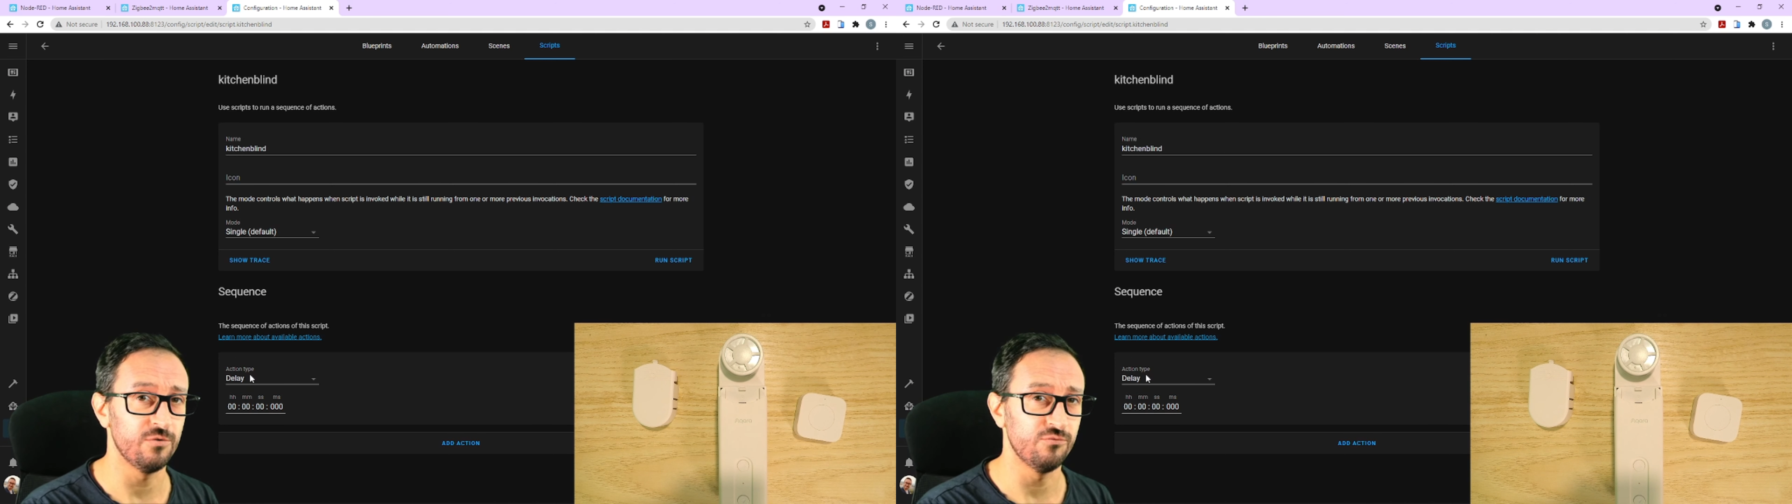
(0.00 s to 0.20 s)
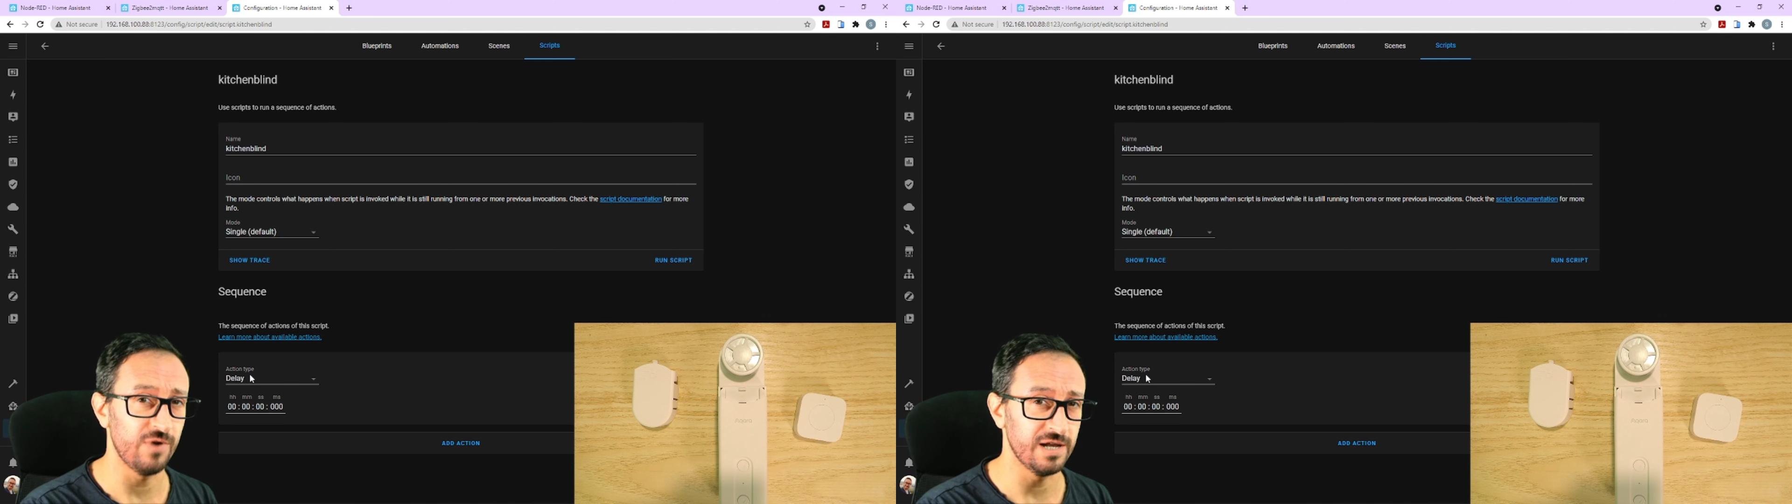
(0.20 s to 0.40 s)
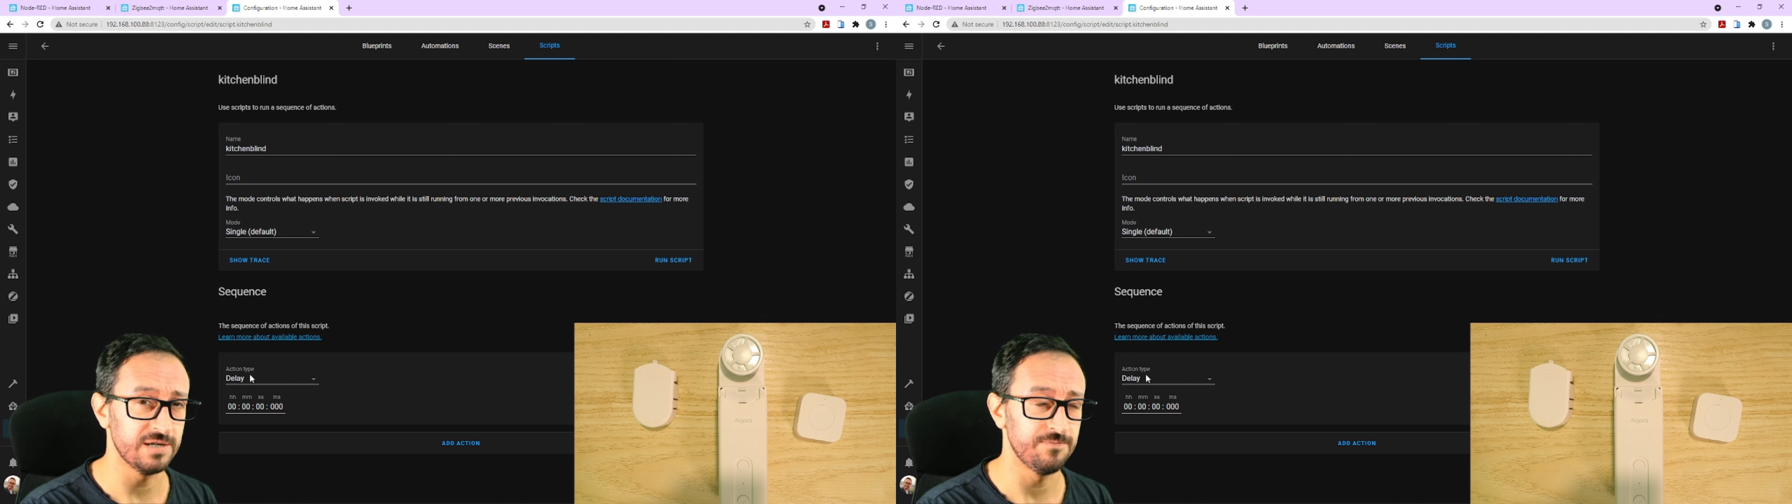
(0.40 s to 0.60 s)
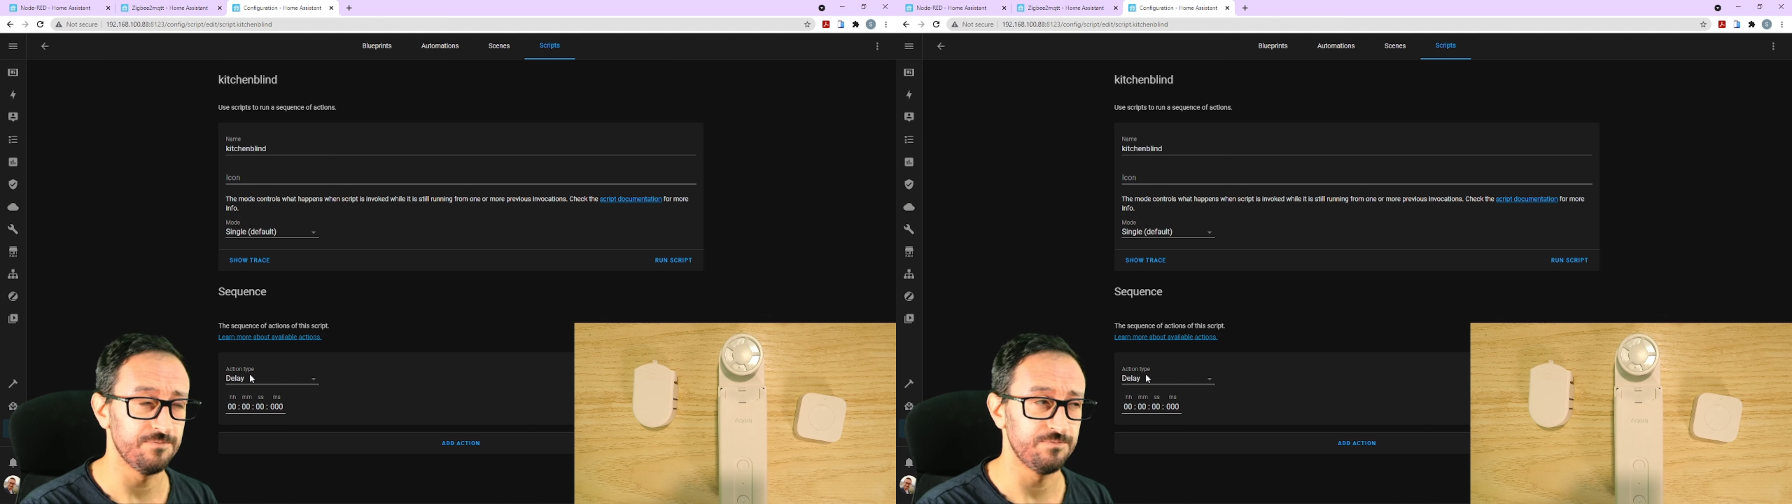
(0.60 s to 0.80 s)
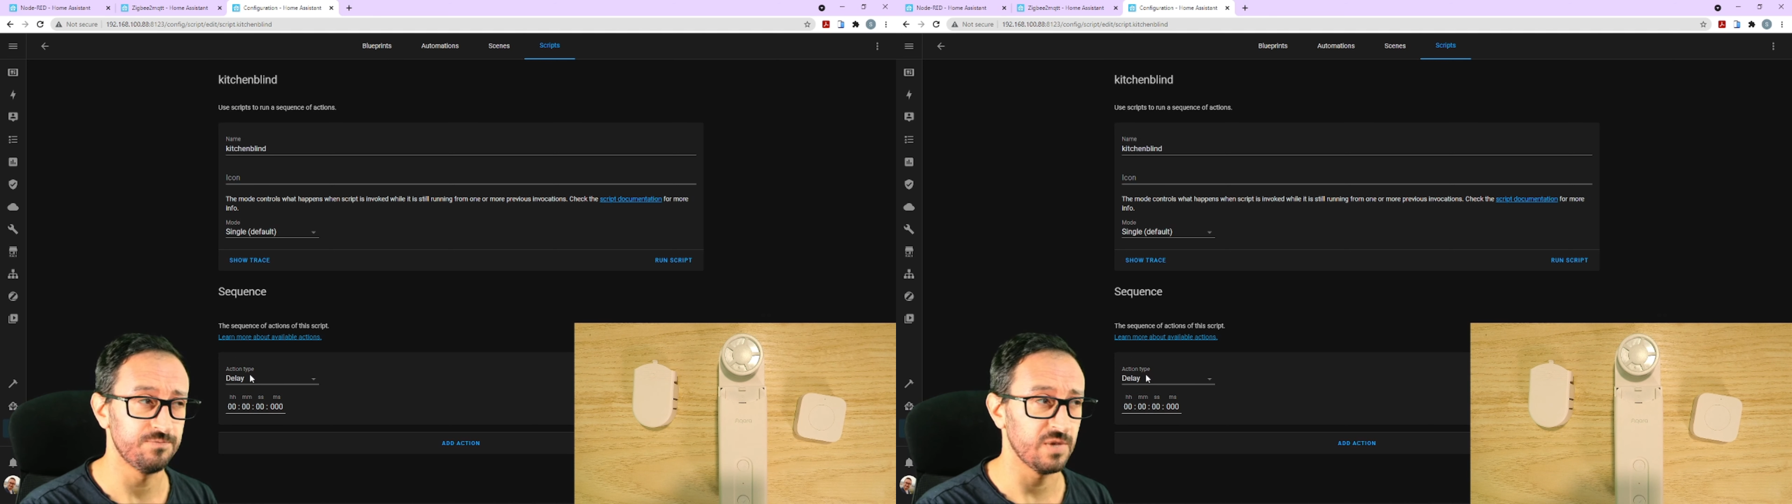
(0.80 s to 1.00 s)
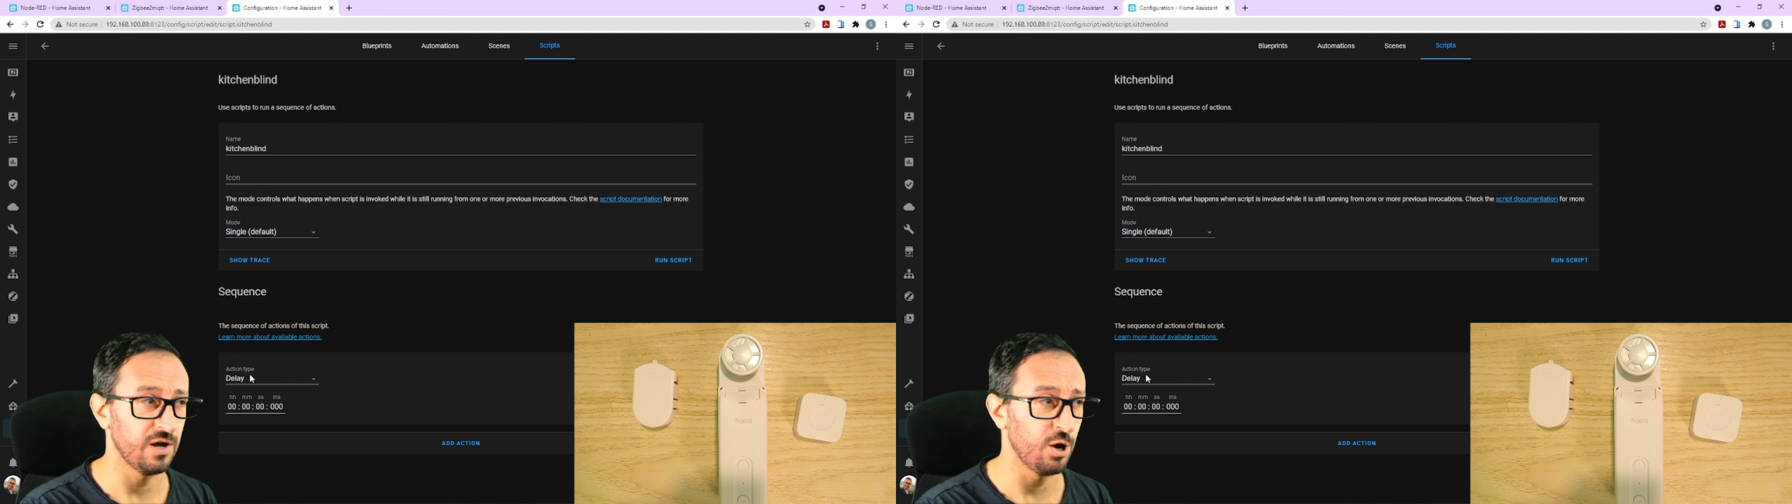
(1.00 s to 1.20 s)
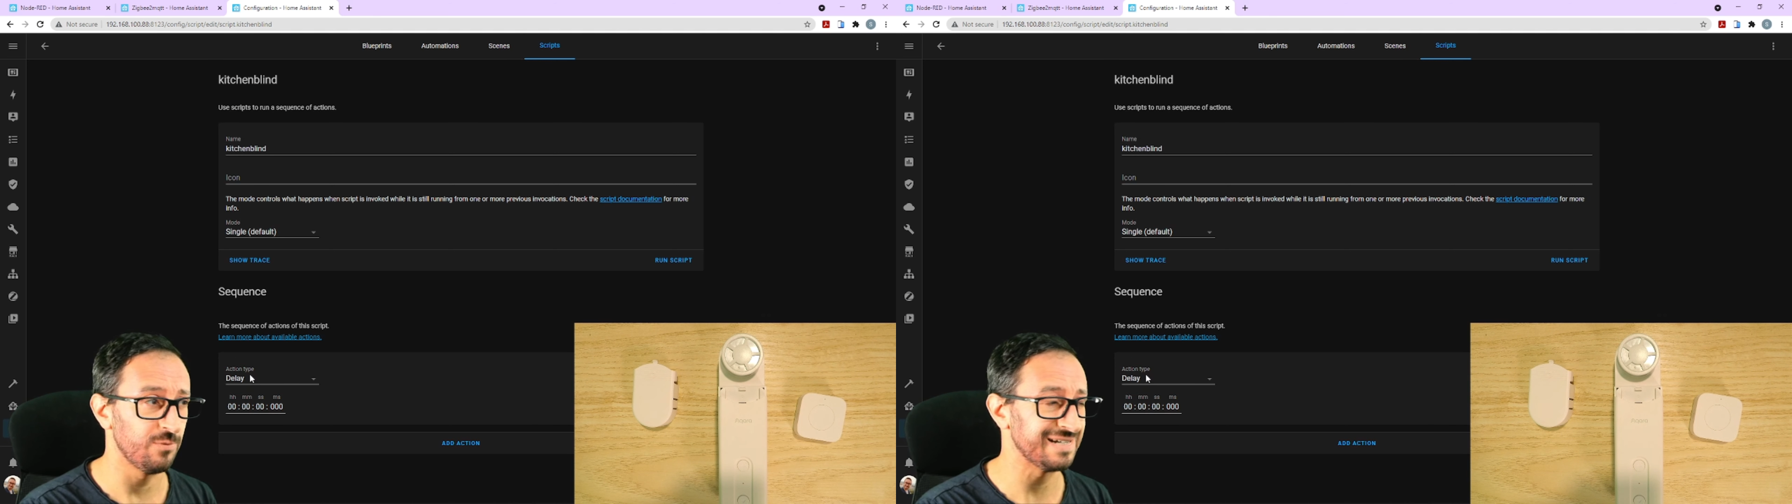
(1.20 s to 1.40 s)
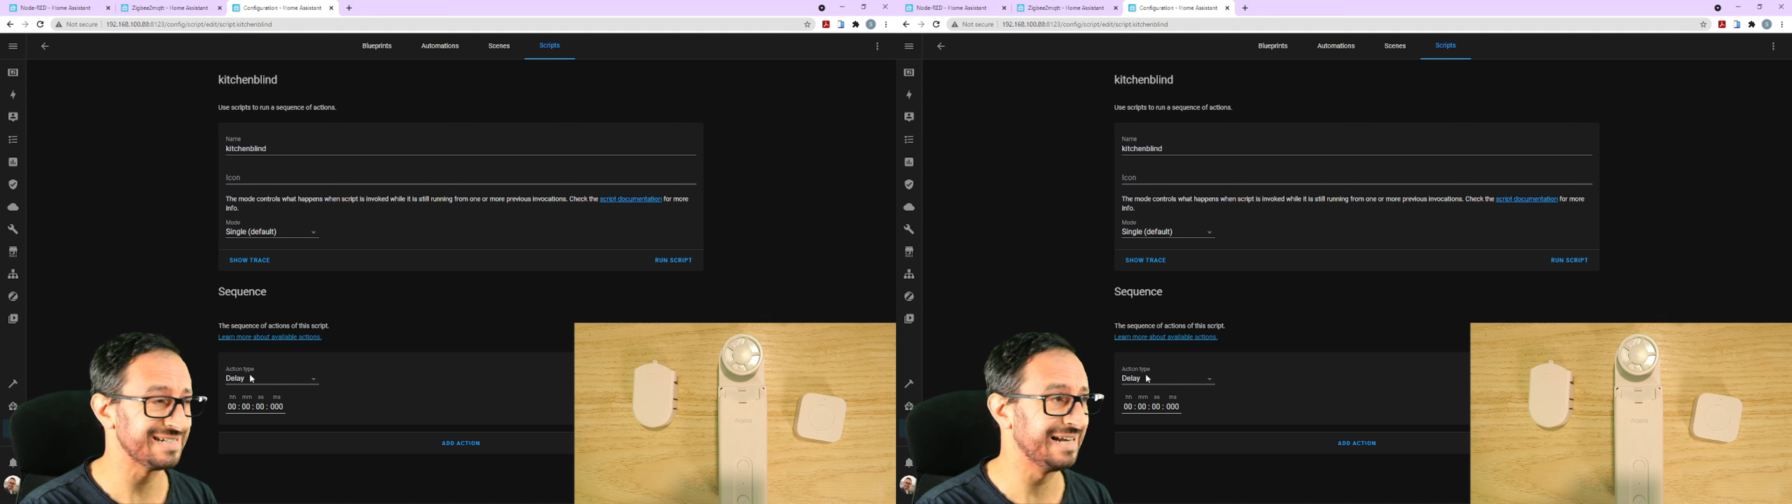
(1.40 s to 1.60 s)
Red. I hope
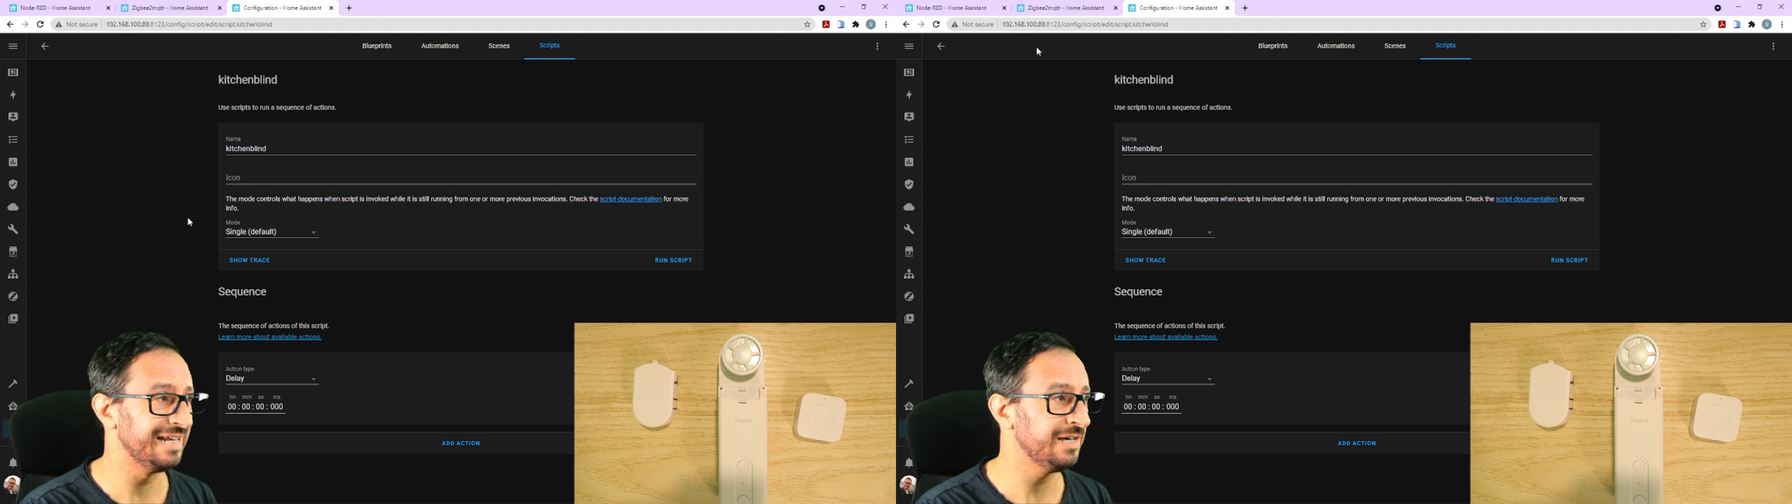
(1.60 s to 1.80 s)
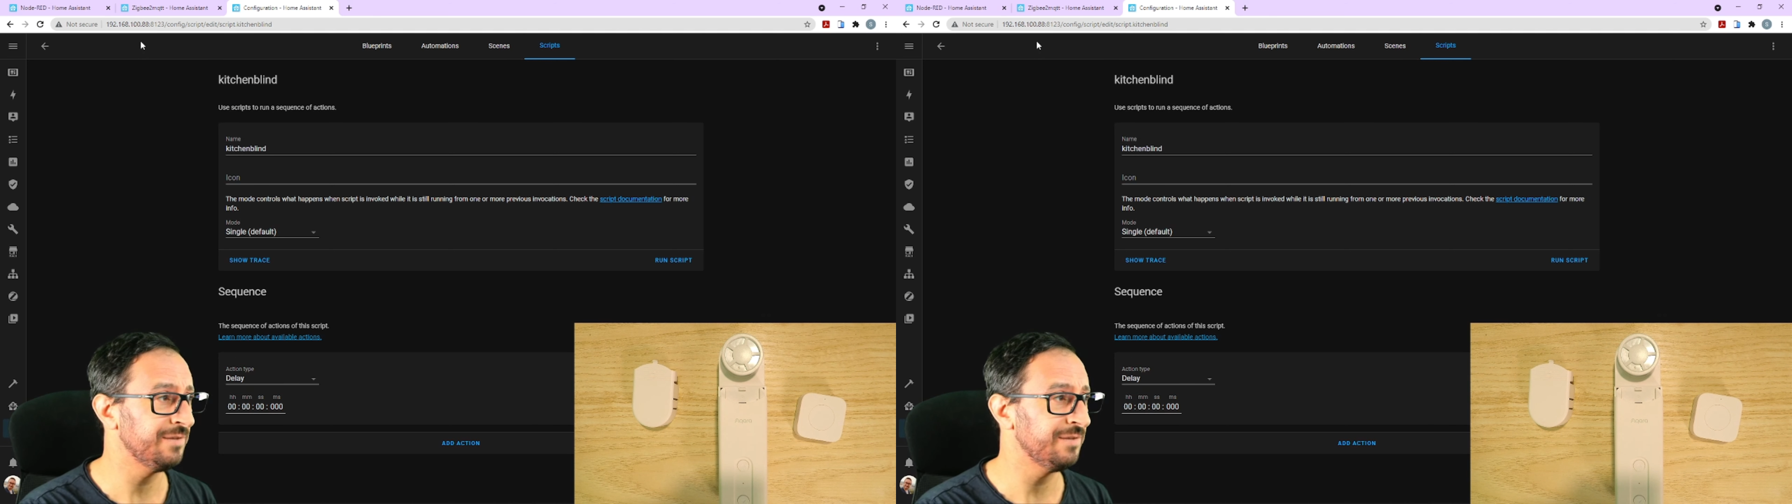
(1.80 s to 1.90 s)
that's clear.